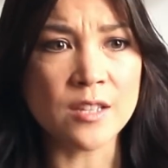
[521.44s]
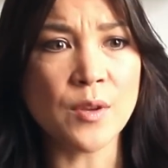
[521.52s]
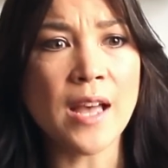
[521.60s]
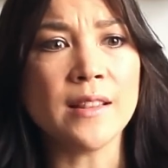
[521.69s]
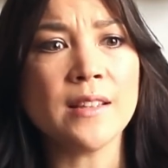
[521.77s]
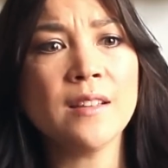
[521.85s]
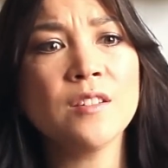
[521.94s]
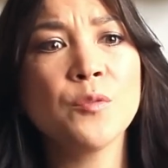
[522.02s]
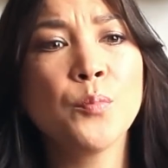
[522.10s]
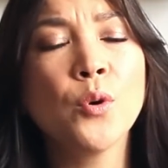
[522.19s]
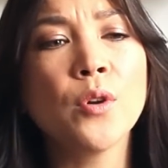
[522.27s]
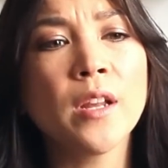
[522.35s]
It's at
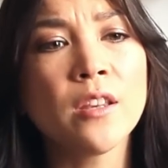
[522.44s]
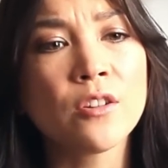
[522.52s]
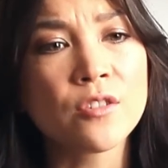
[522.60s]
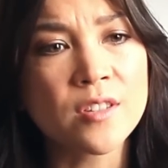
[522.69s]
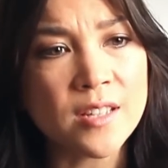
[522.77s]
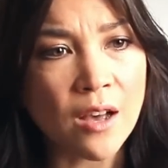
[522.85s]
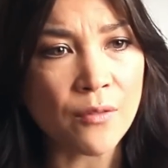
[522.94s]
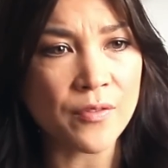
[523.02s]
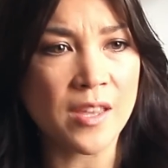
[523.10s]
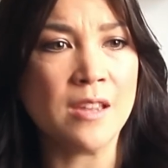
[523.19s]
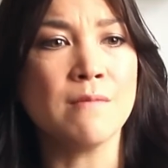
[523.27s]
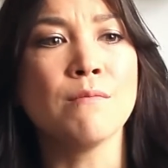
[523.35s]
least putting
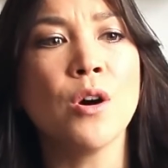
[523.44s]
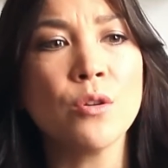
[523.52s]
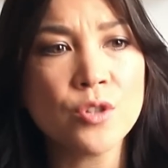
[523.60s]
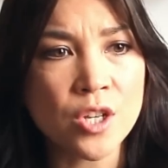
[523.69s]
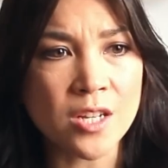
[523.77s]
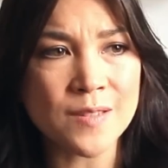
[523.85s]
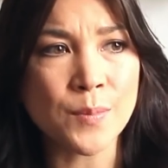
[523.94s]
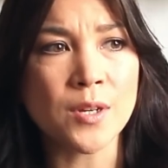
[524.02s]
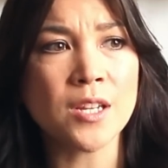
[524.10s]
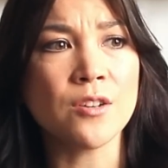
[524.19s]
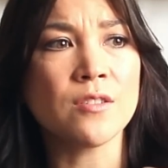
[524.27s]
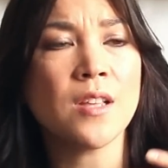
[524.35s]
yourself in motion. It's
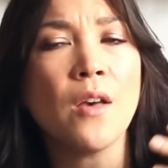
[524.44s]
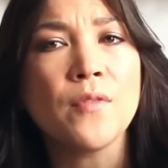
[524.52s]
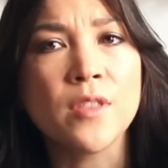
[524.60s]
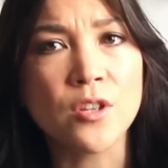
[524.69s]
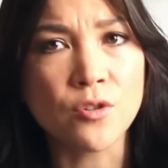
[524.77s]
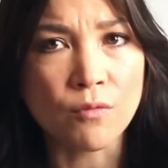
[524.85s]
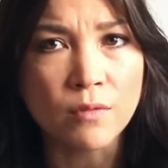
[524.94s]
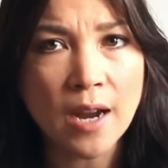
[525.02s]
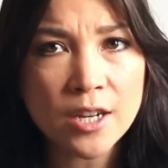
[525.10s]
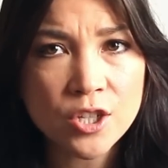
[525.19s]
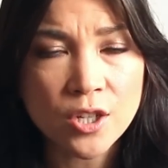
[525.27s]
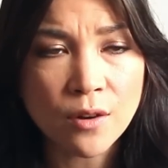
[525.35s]
putting yourself in the
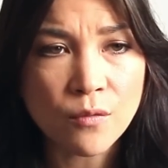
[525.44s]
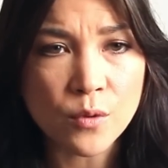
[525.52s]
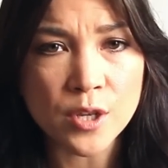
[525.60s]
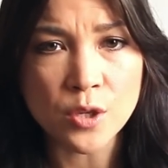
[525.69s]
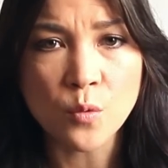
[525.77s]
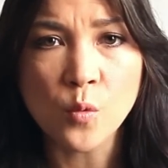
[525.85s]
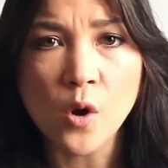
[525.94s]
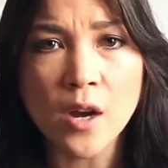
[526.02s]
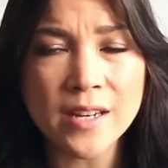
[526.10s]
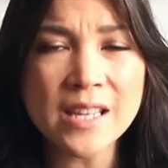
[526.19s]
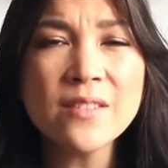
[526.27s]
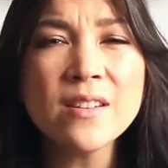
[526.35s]
direction of what you
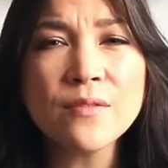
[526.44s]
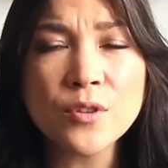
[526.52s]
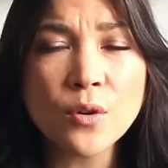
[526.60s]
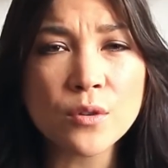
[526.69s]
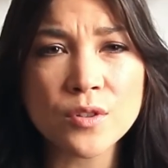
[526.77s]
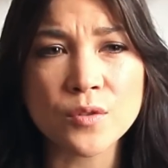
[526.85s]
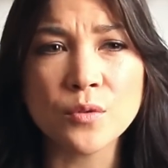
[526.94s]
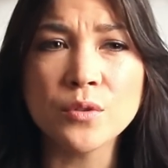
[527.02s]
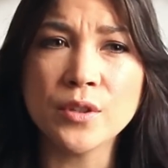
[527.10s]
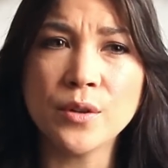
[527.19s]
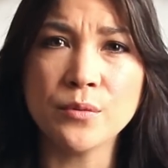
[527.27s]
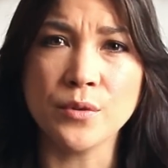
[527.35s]
want, even if you go to
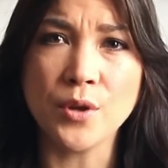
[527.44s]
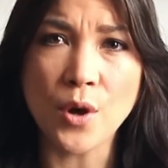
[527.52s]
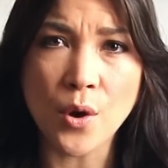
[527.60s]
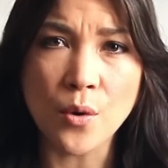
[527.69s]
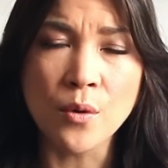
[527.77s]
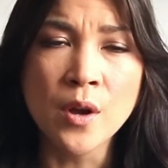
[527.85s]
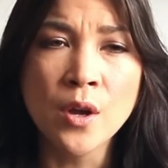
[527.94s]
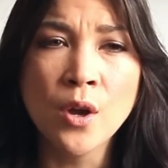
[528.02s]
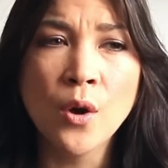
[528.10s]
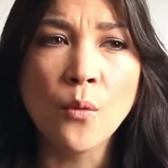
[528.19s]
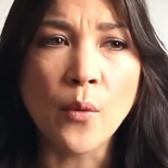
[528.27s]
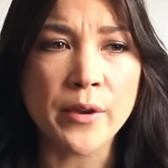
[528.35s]
school and you don't know
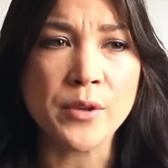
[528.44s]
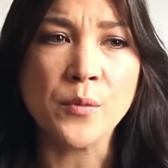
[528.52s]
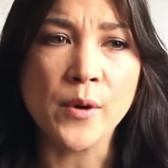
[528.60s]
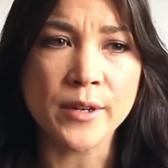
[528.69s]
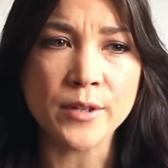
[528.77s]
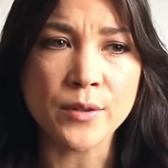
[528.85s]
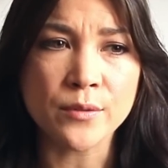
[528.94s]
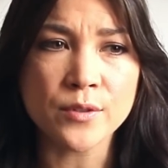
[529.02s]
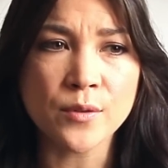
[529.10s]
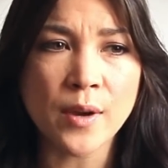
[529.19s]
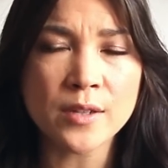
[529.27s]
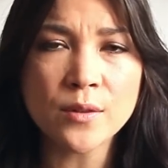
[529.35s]
what you want to do.
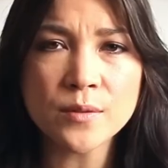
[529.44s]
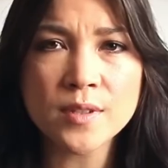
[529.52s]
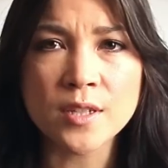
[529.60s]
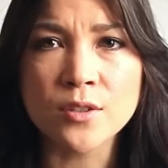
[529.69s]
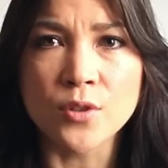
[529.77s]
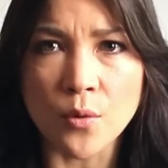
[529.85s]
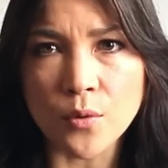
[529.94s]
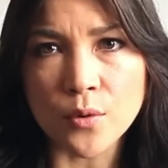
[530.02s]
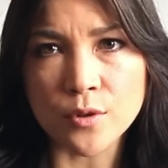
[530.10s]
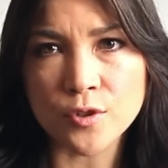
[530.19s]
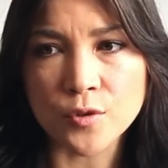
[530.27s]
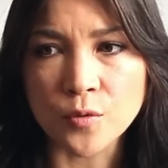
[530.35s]
So I don't say don't
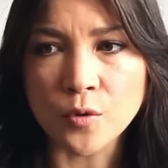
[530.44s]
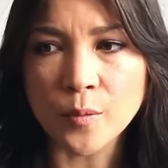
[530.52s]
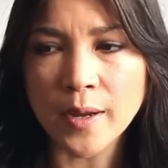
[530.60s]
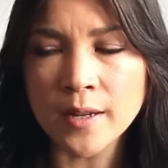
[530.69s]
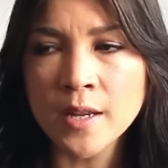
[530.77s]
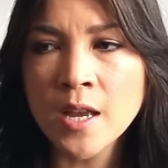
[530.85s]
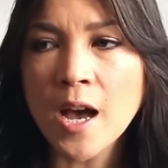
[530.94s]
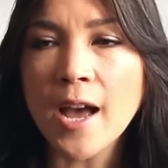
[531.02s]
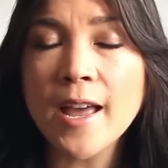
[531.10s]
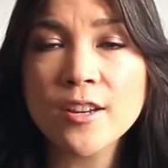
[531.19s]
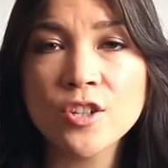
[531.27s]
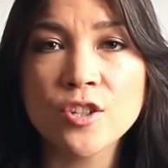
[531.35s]
go to school, but
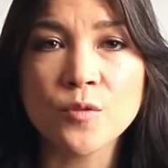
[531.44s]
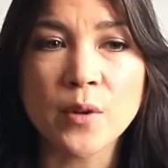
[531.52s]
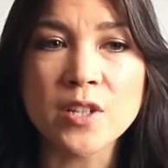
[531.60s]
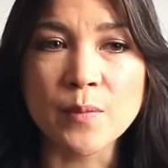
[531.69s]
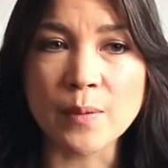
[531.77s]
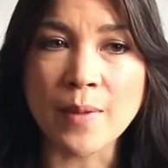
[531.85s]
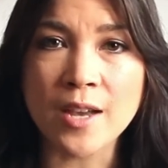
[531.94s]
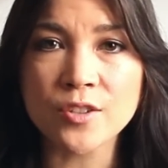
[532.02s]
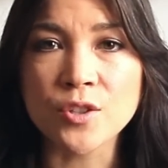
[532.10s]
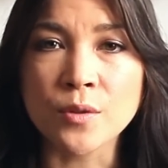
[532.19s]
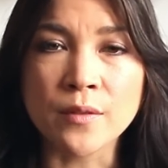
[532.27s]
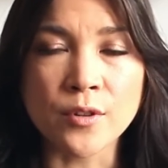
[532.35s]
I actually just went to
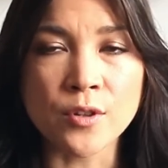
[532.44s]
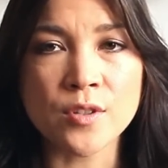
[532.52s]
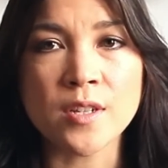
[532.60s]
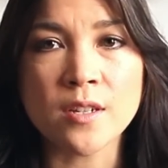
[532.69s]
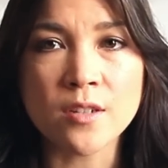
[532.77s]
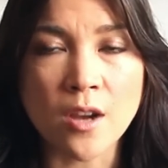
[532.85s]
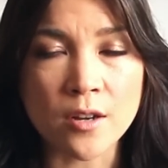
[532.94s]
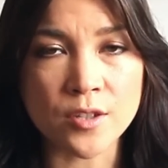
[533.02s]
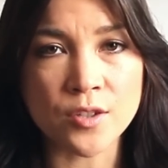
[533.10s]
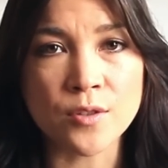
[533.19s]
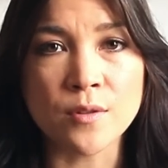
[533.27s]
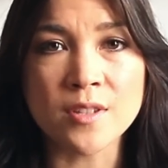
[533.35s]
McMaster University to talk
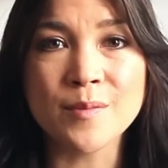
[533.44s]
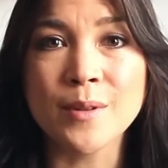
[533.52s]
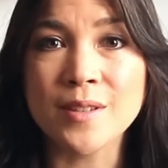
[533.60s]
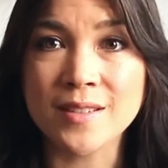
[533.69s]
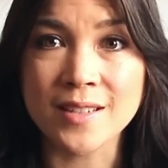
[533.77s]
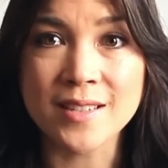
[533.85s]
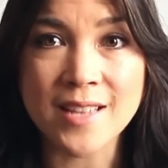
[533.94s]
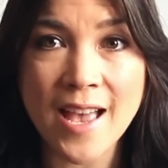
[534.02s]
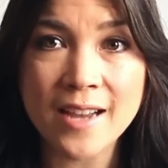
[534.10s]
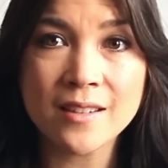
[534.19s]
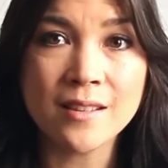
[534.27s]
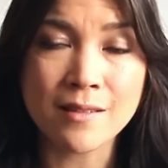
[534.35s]
to students about this
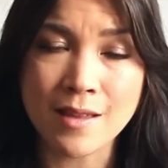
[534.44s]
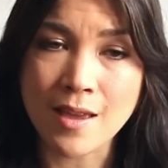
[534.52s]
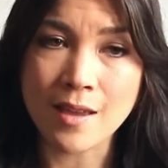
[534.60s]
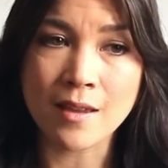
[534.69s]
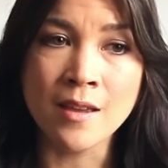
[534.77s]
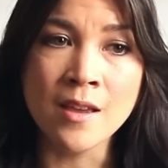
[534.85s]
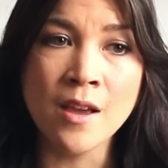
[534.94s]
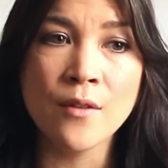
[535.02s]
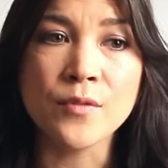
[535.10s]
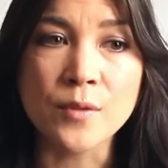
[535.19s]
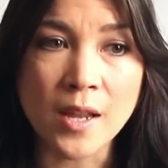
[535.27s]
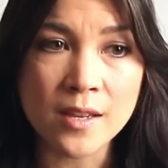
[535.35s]
exact thing
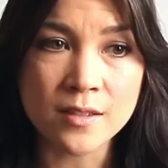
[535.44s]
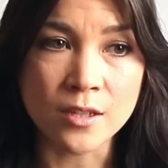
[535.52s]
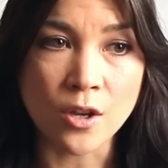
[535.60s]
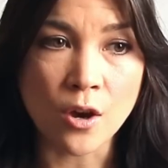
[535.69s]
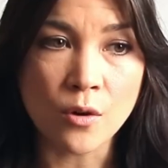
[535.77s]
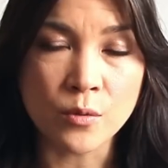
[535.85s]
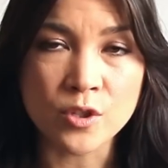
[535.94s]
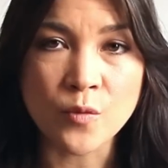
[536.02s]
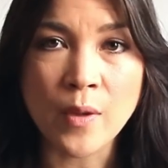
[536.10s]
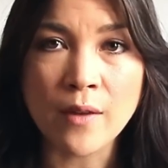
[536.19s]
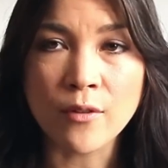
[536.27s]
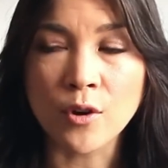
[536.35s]
a few days ago, which
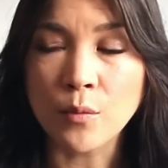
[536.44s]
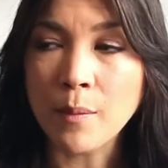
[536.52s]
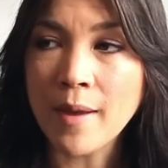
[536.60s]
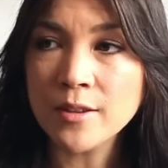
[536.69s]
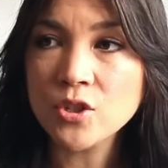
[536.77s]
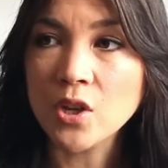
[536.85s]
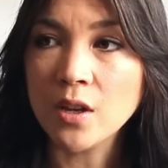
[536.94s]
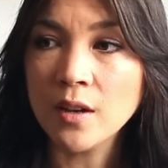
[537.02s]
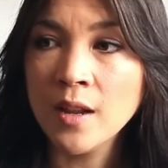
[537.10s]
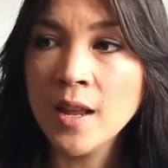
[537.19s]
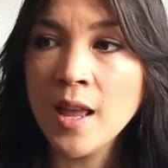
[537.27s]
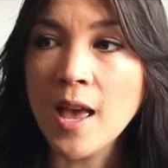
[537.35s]
you may have heard me mention.